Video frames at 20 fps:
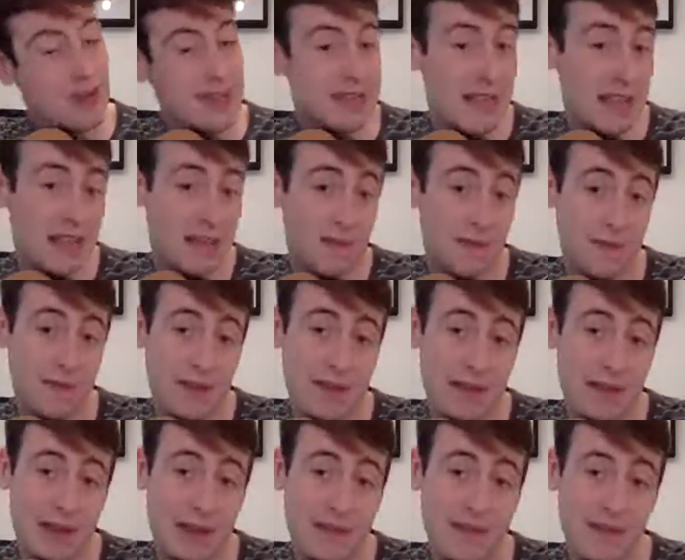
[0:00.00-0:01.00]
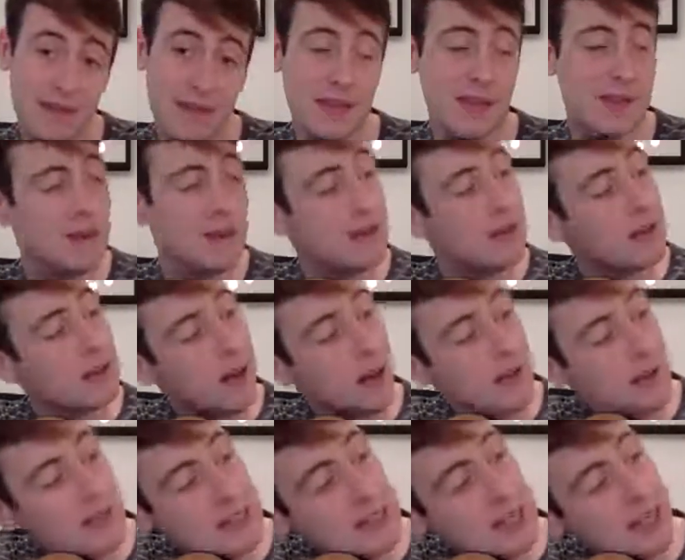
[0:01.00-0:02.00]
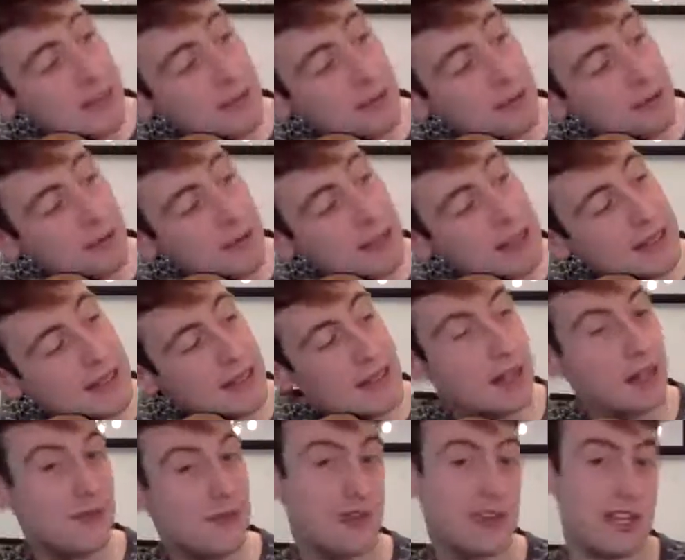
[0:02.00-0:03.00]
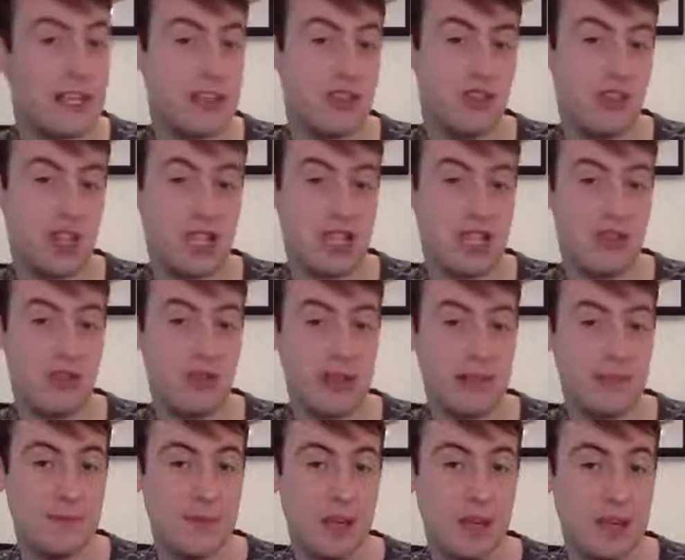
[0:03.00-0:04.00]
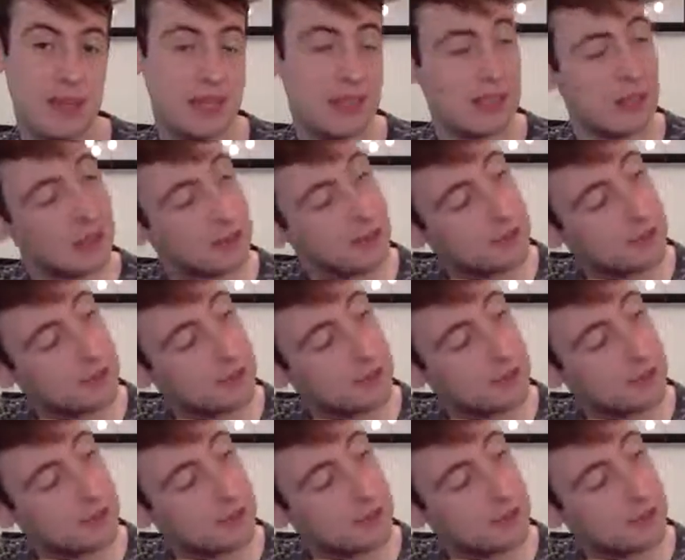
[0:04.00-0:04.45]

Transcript: 2nd finger on the 2nd fret of the G string, our 3rd